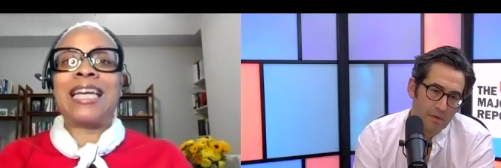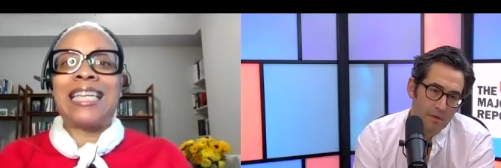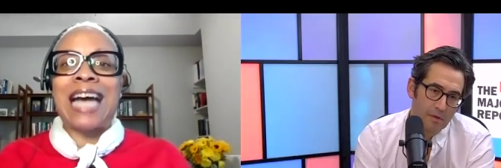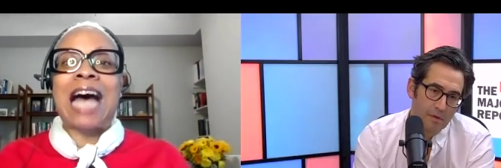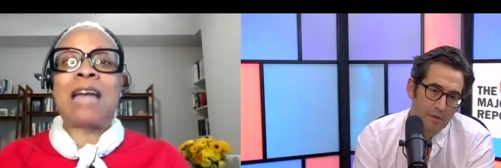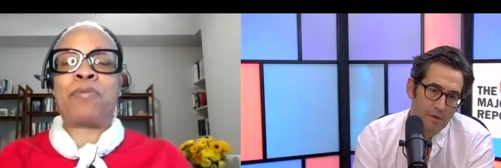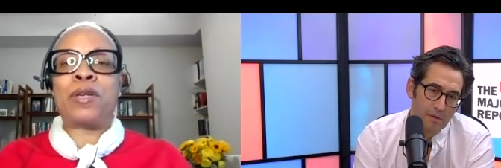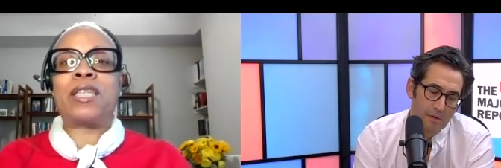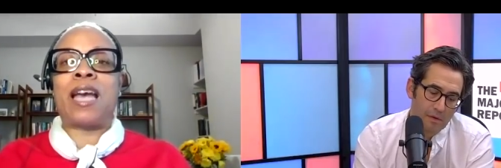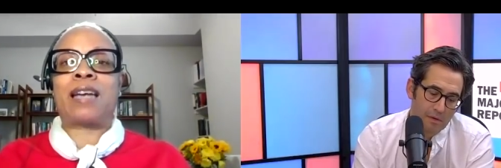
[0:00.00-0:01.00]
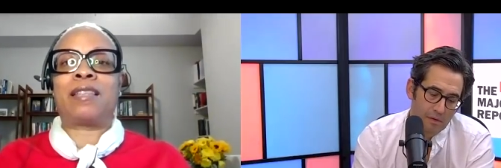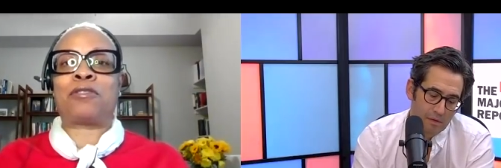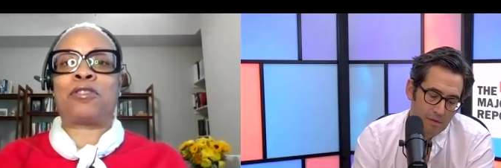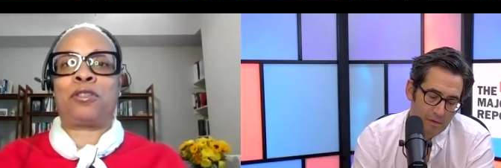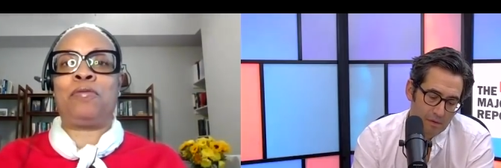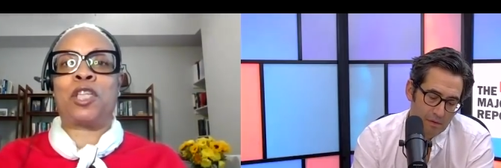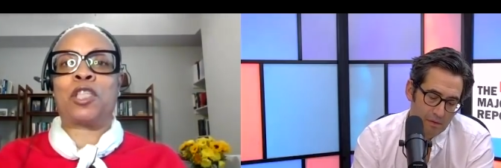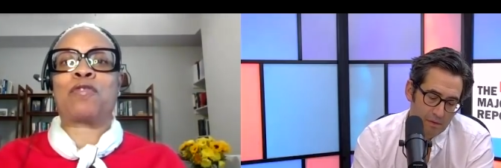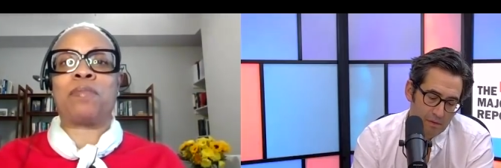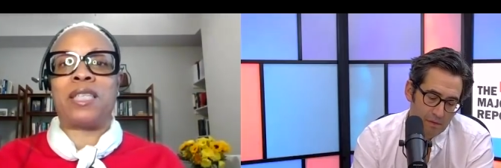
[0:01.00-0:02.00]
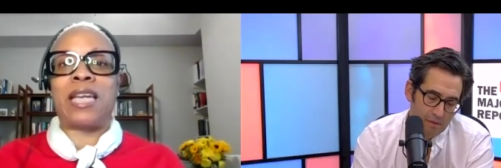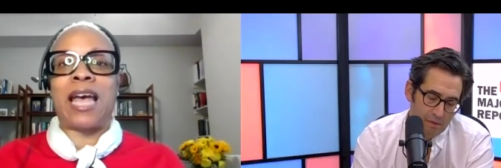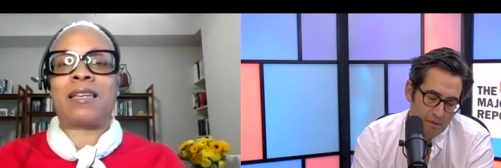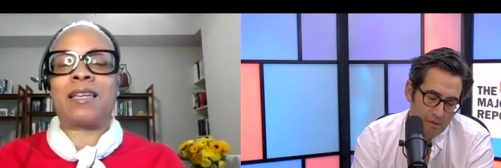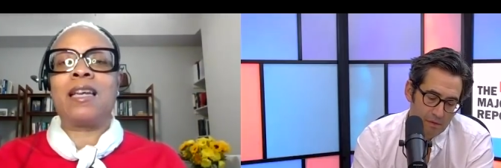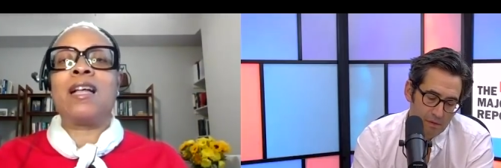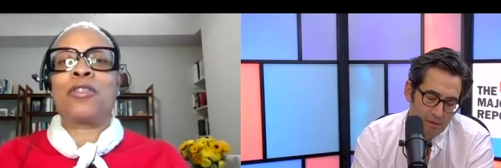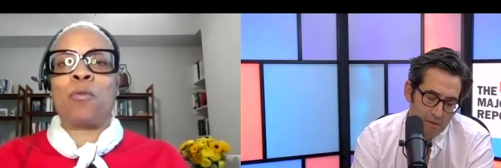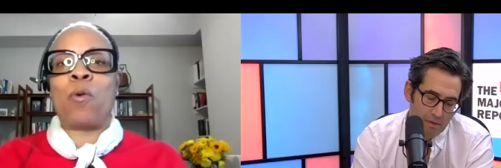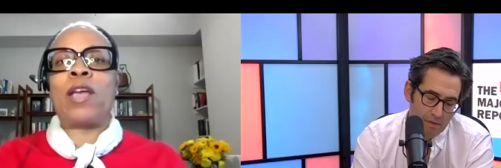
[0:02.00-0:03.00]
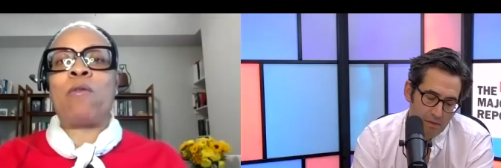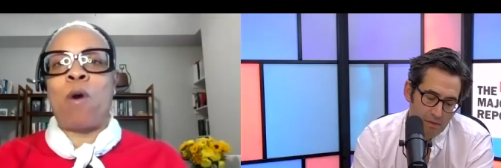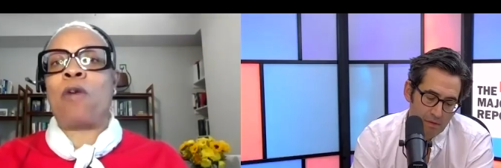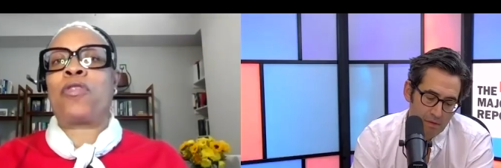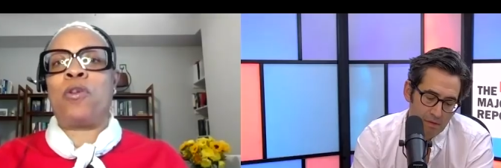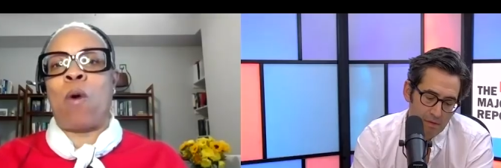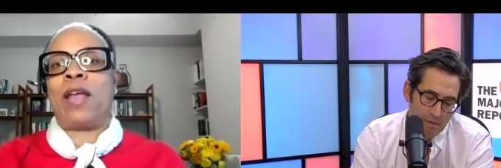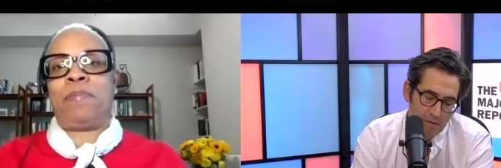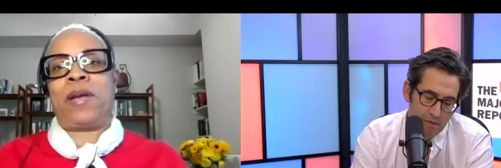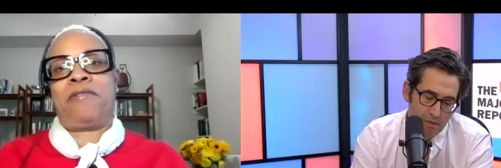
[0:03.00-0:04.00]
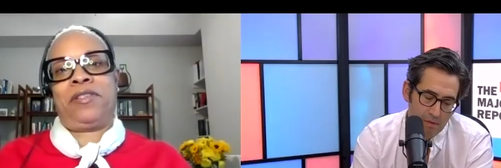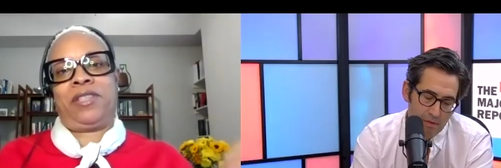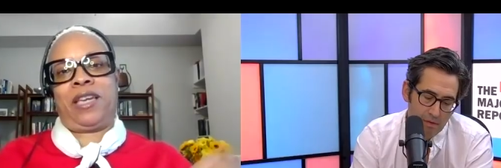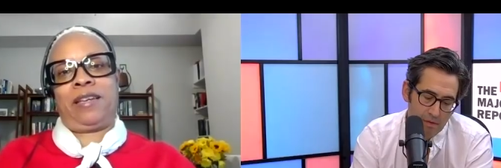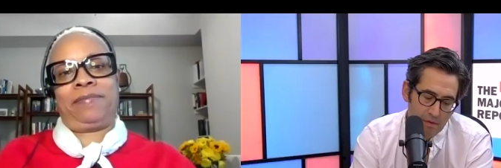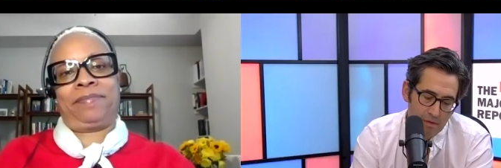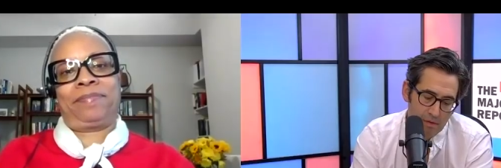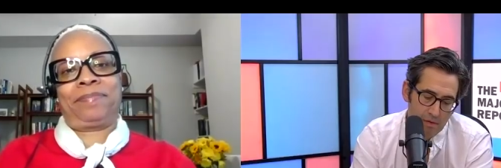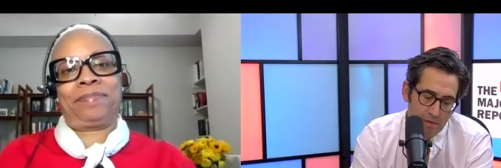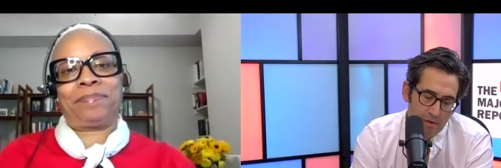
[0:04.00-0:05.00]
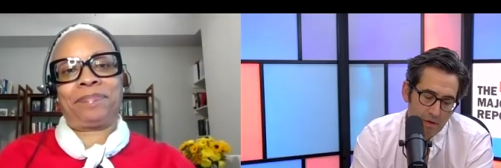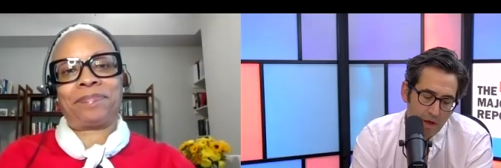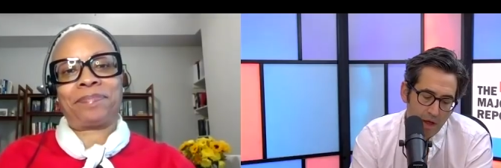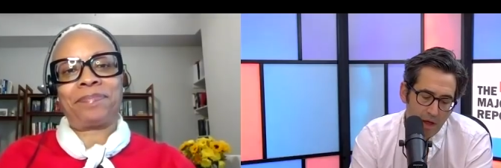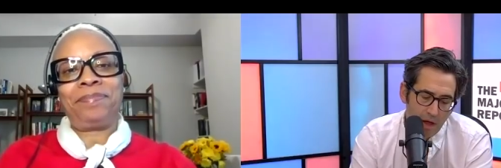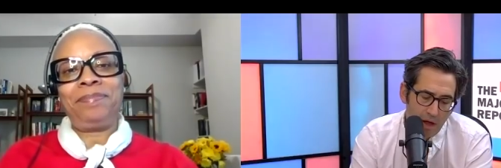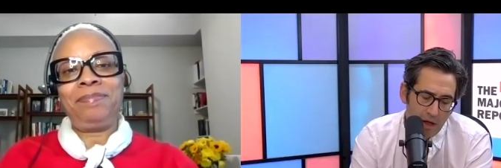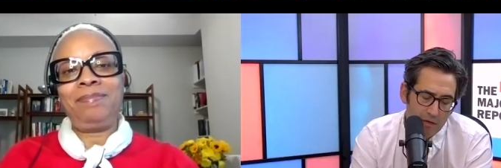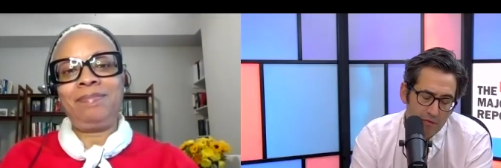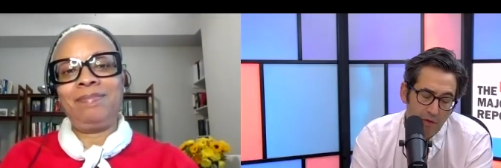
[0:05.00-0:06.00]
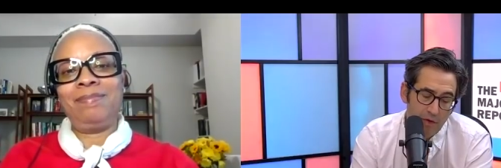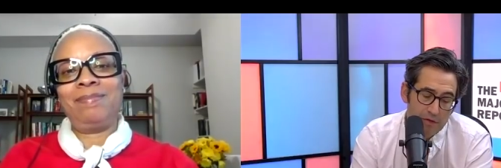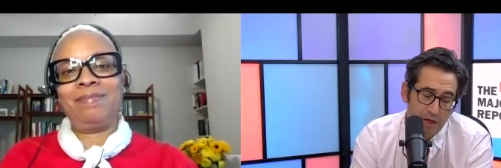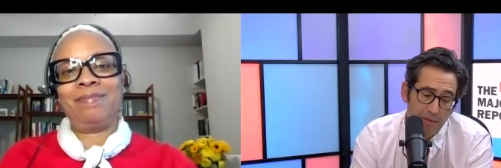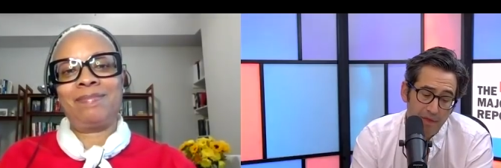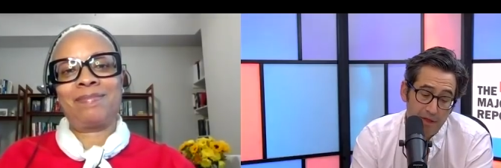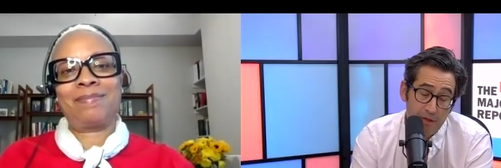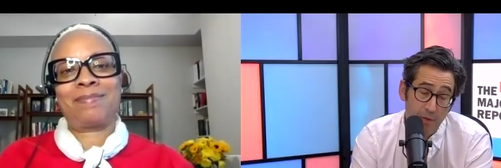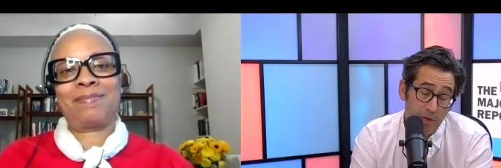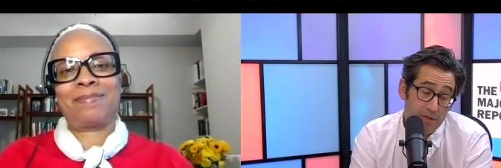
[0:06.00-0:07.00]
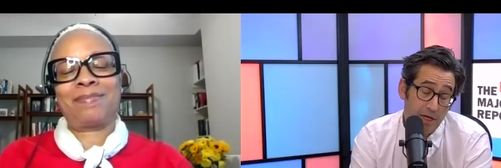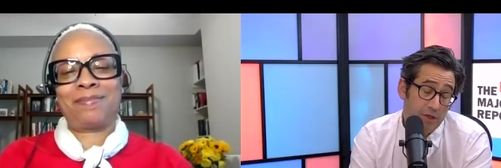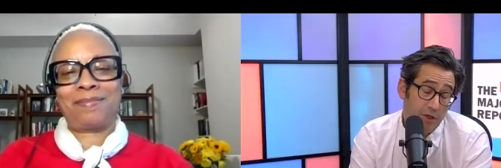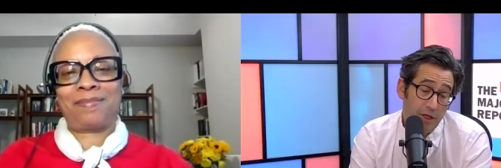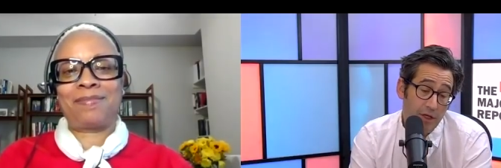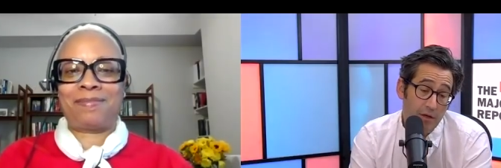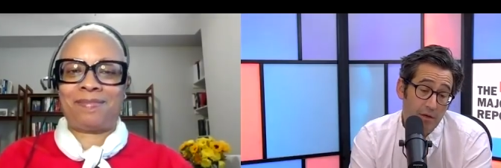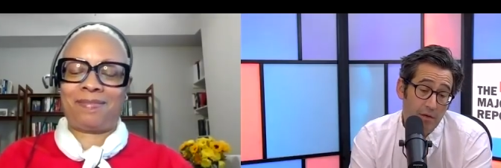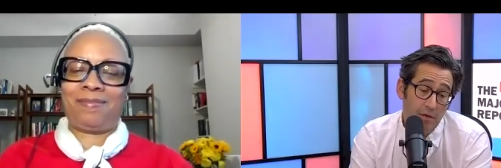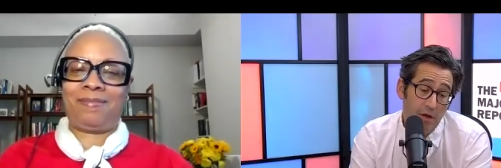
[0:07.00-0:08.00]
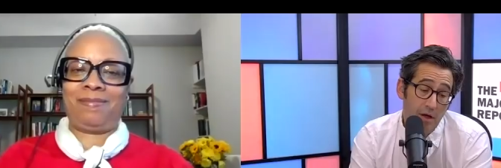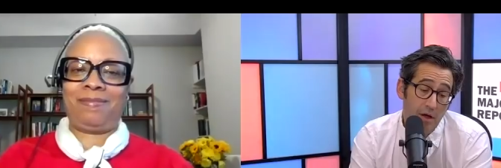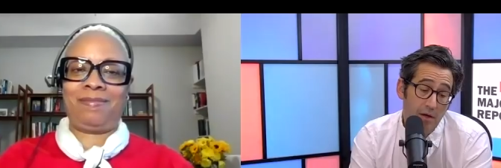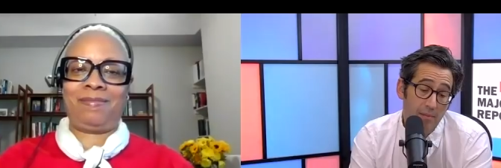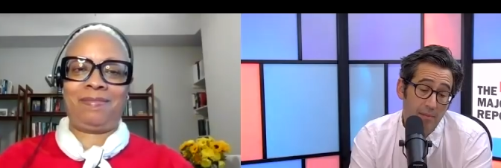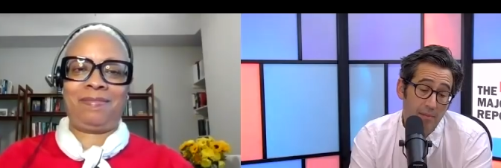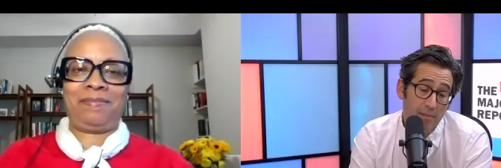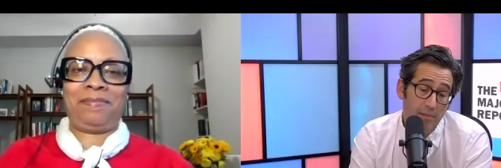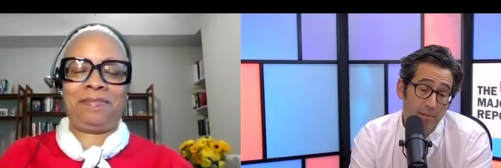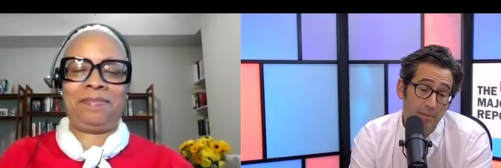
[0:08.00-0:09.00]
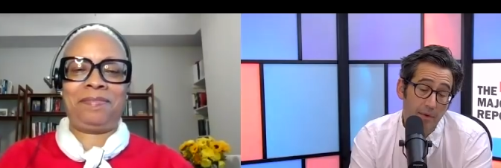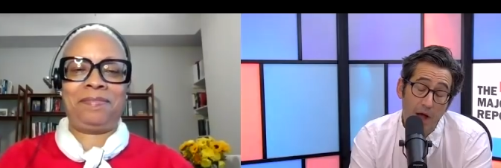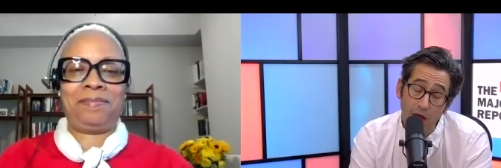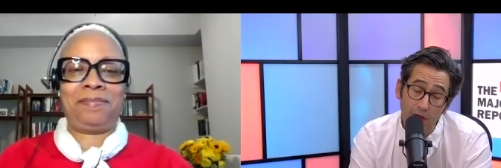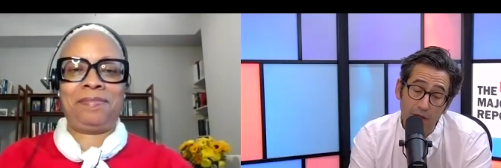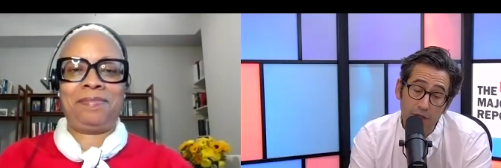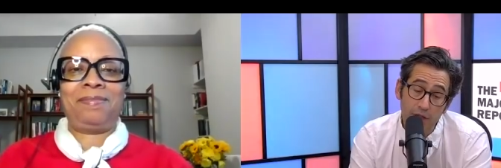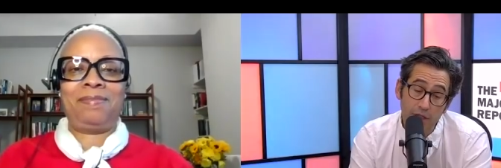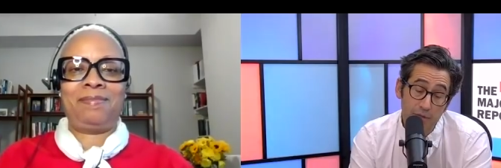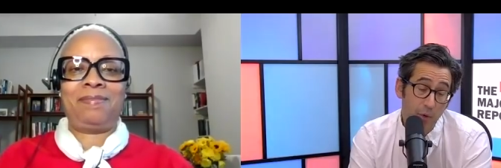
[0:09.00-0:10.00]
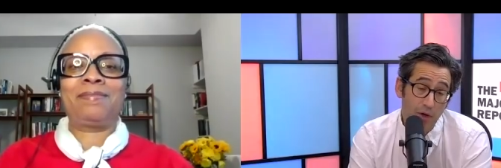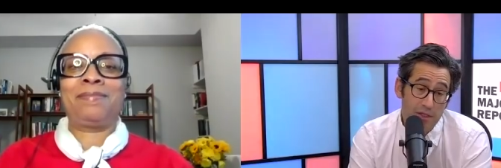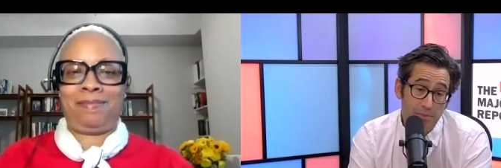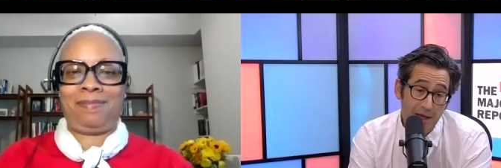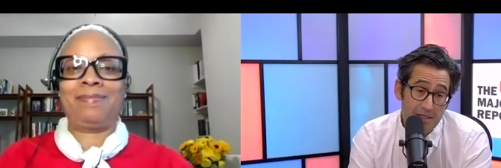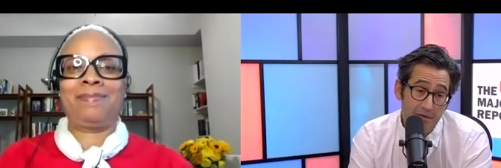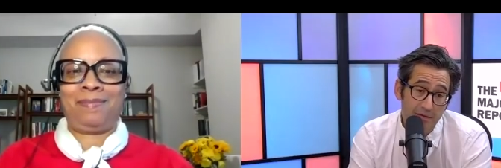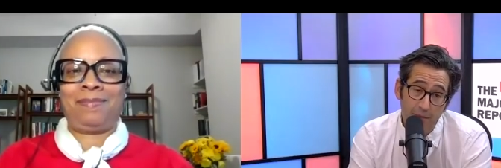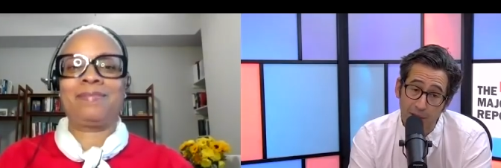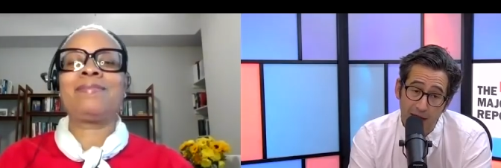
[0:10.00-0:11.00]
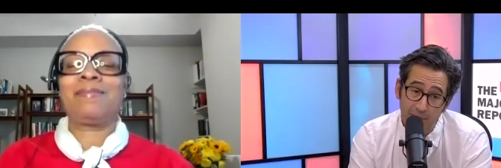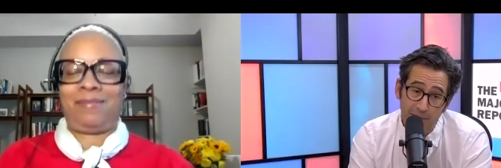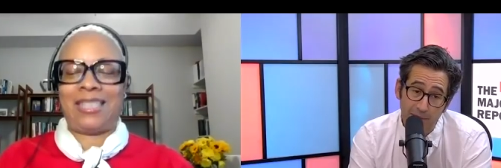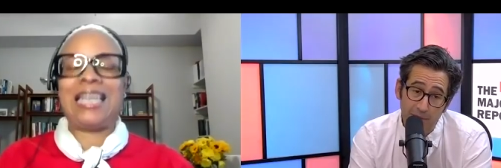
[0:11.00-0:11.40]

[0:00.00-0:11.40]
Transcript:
Speaker 1: cannot protect their students from debt the way wealthy white parents can.
Speaker 2: Uh, so there's a couple of things. So essentially, um, college is more expensive for Black people.